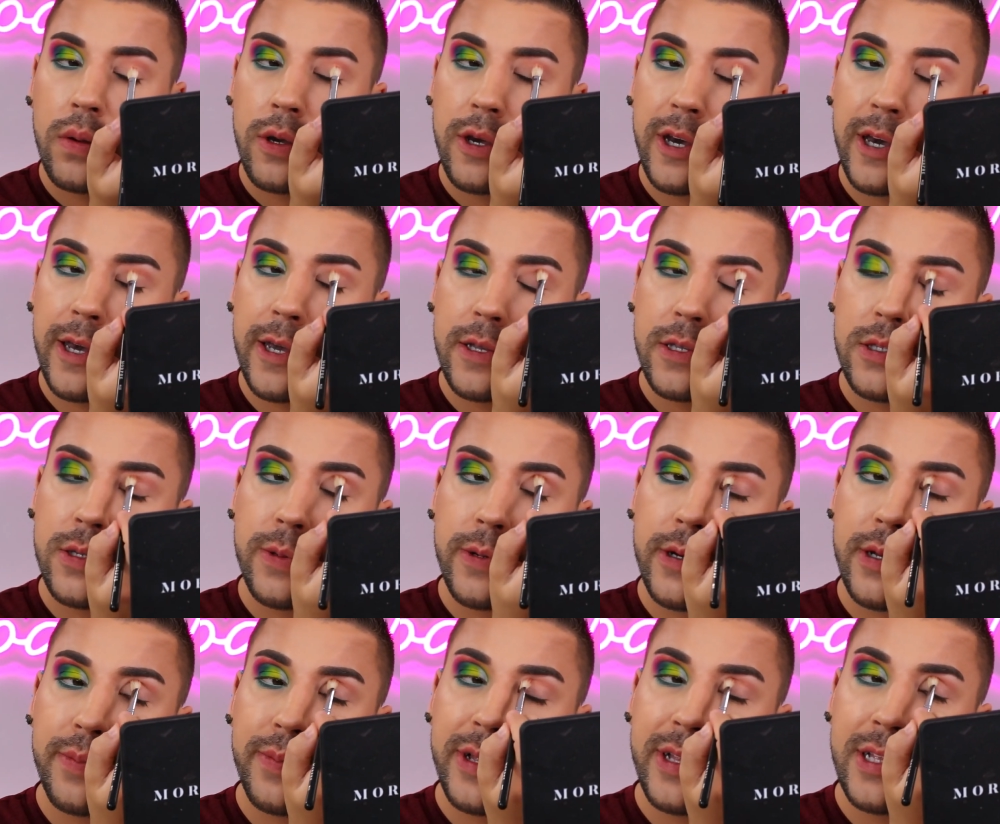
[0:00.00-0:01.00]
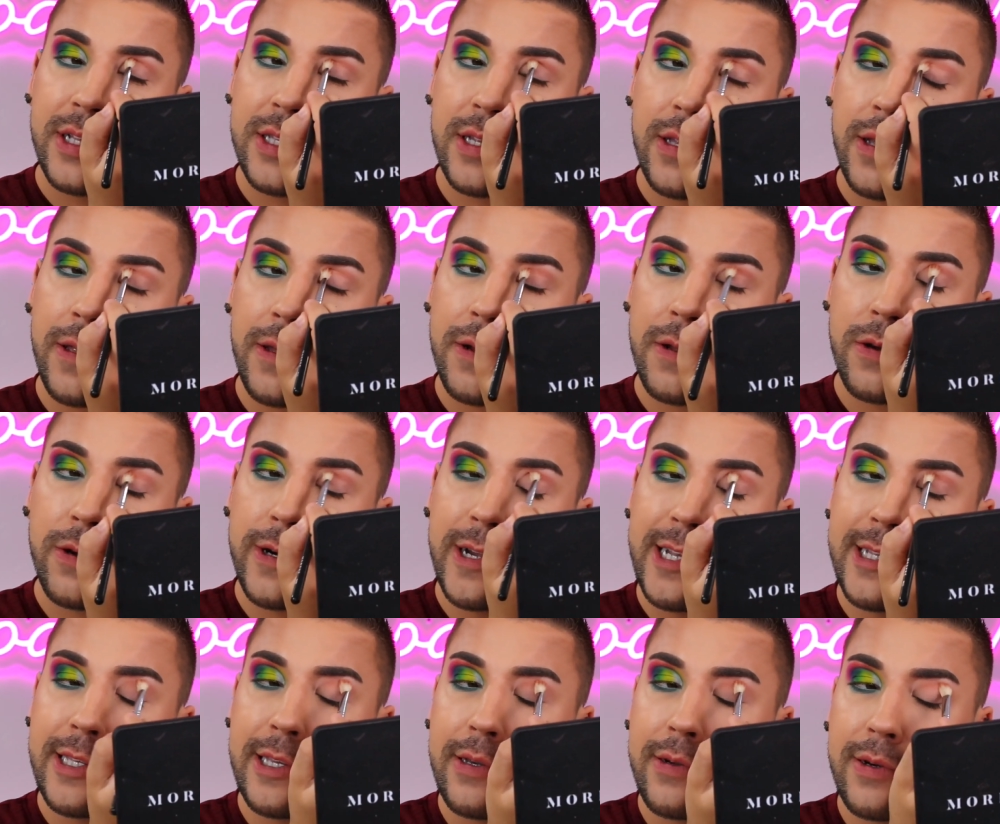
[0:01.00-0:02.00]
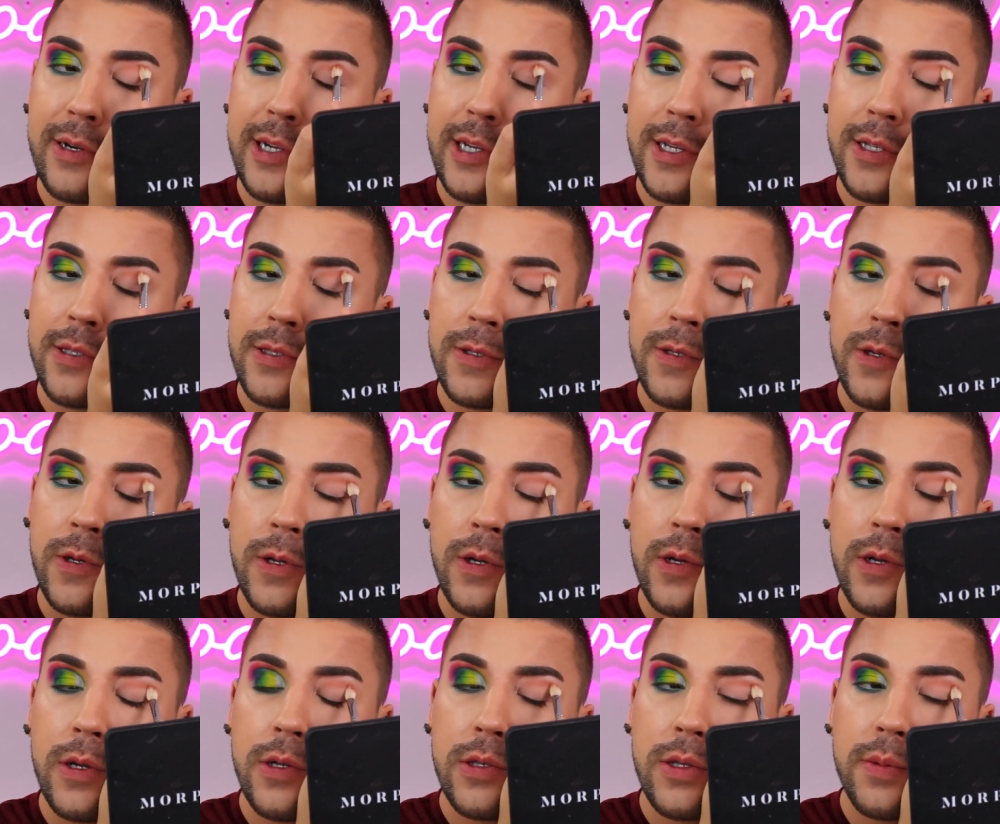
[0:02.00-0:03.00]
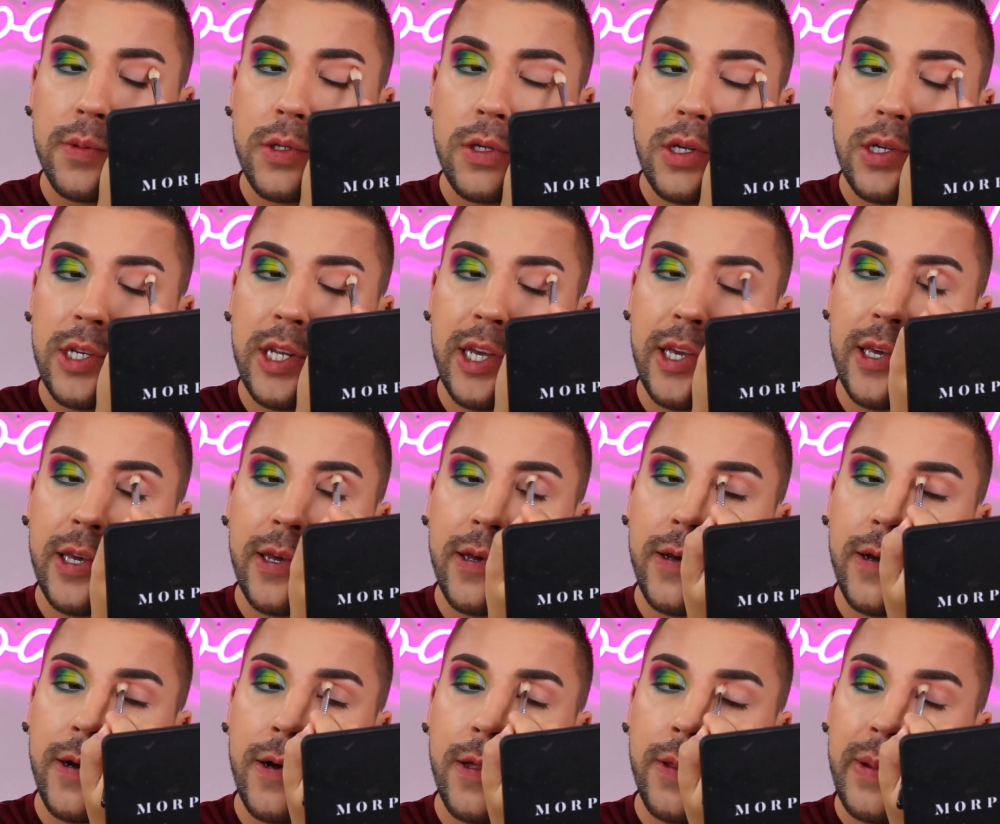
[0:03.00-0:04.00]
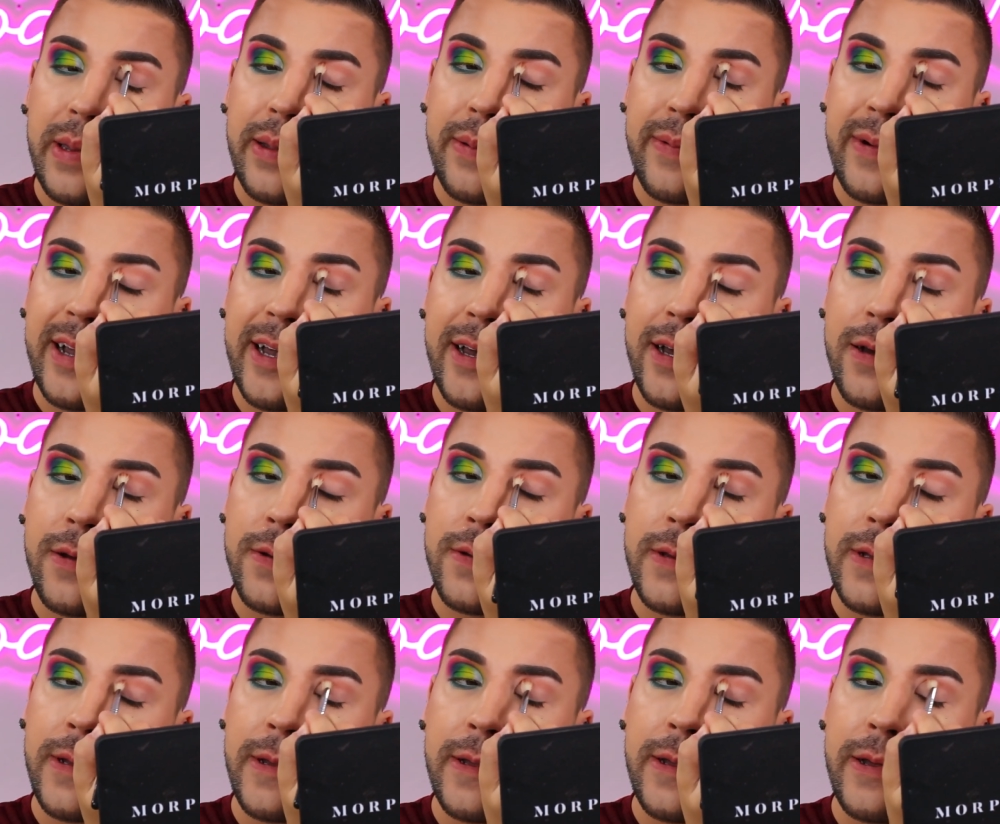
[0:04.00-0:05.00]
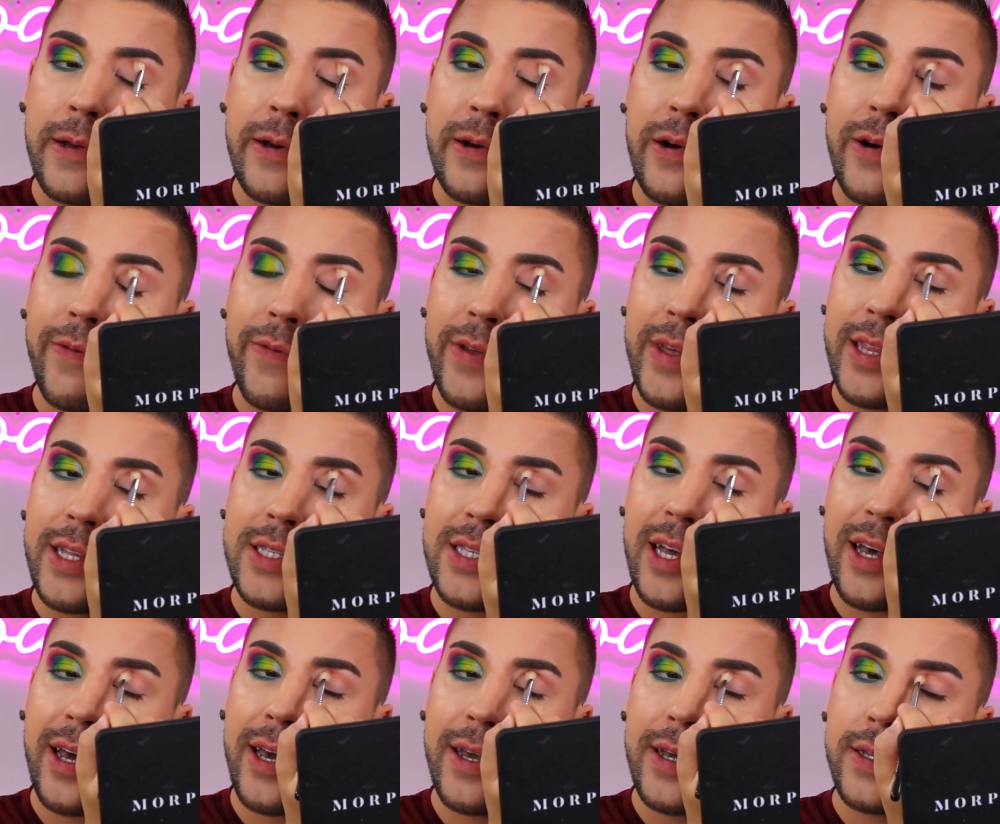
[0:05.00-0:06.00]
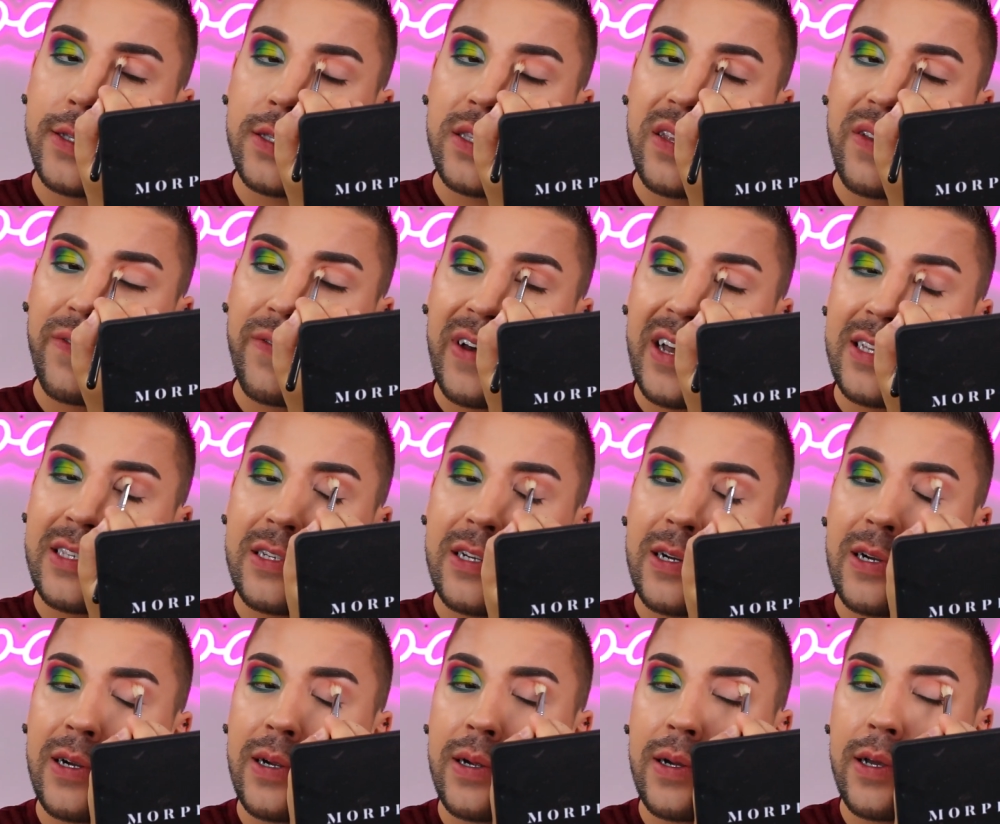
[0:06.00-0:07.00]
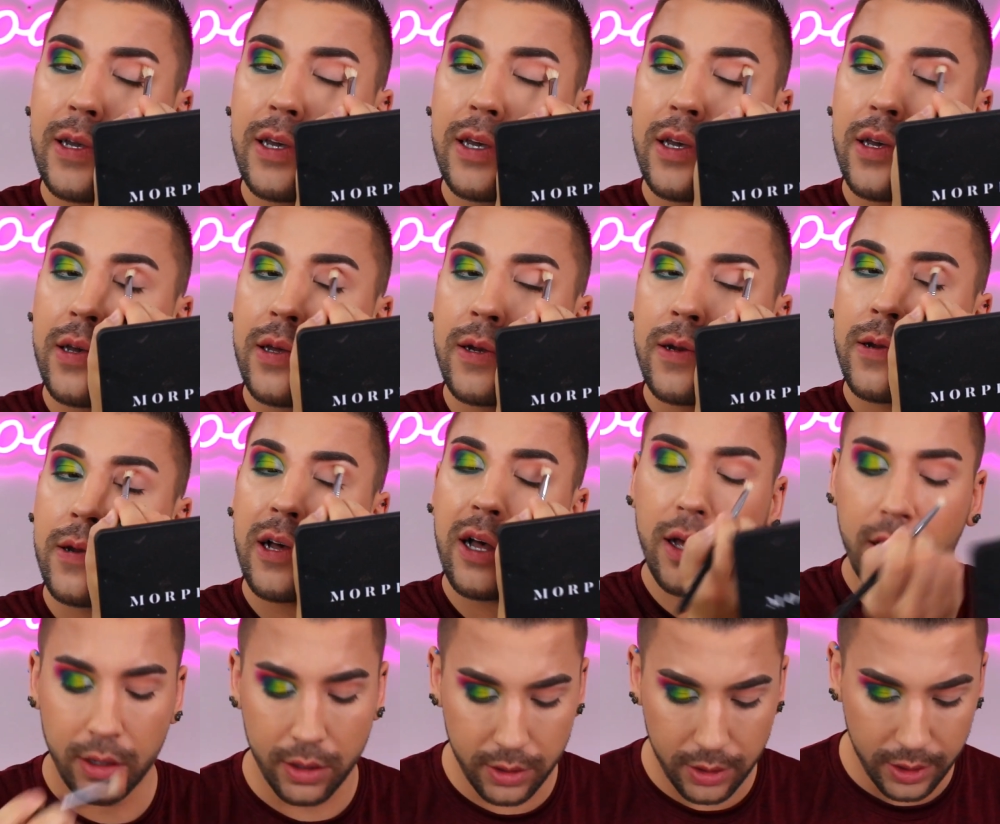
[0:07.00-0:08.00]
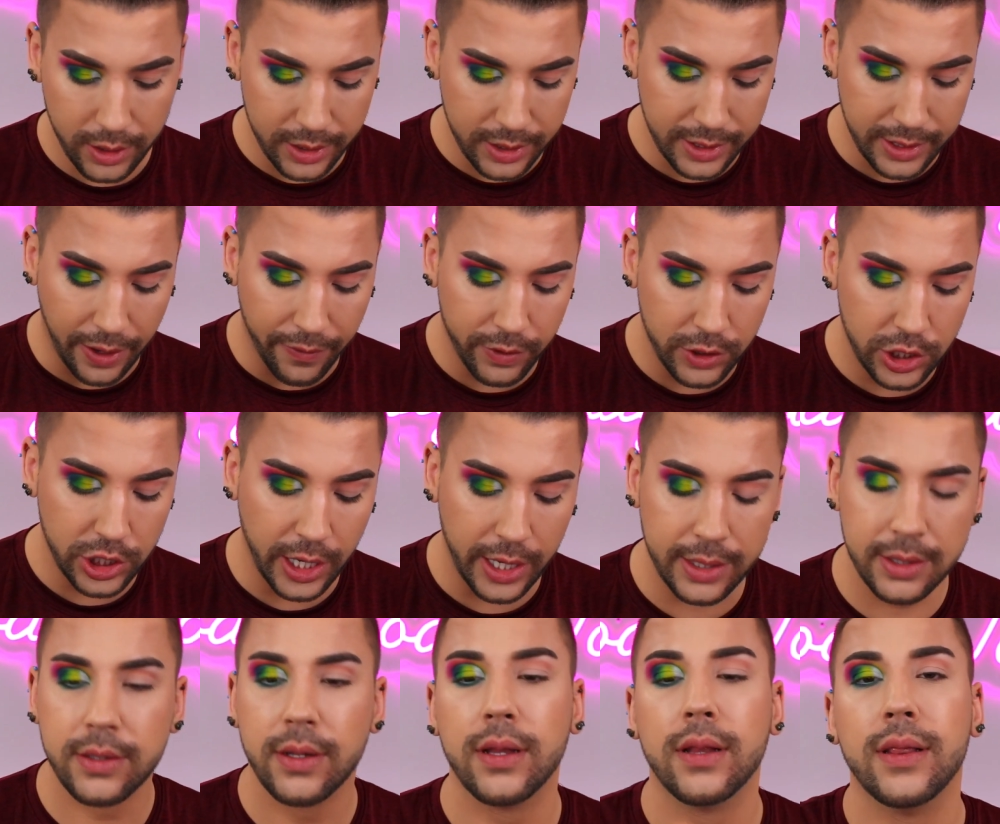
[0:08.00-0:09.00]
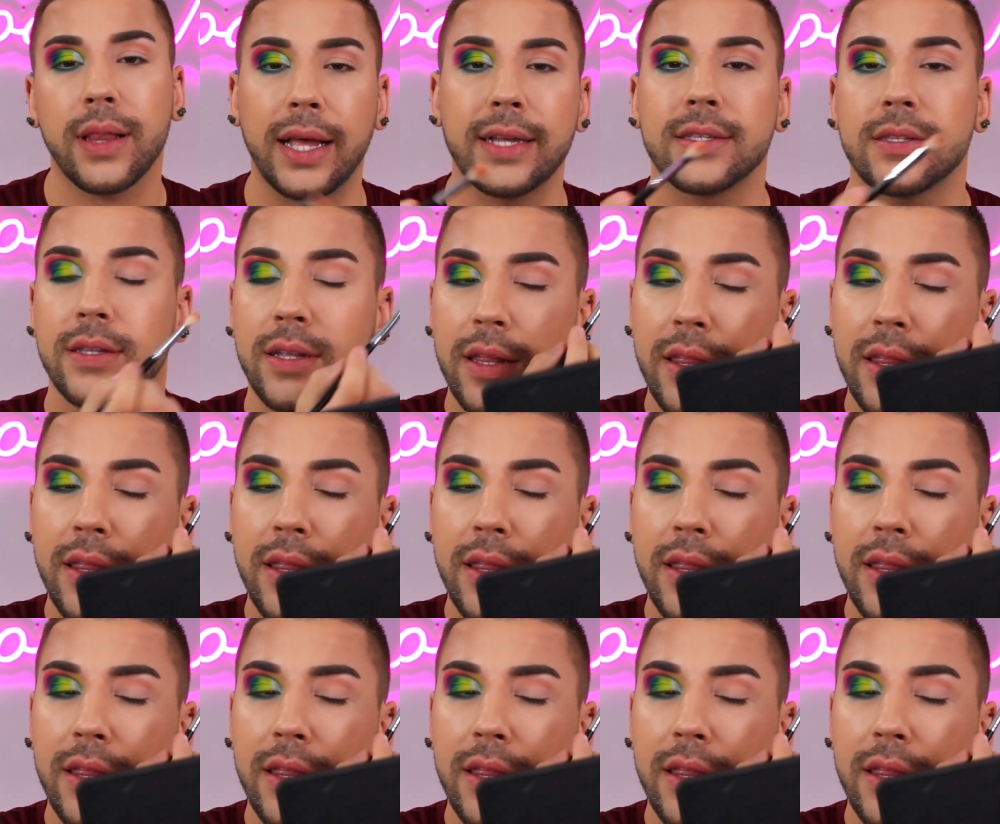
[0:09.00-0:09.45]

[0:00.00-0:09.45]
Okay, so we're gonna blend this in the little crazy crease. So I'm just gonna take it all the way around. Hopefully this eye is faster and seven shades less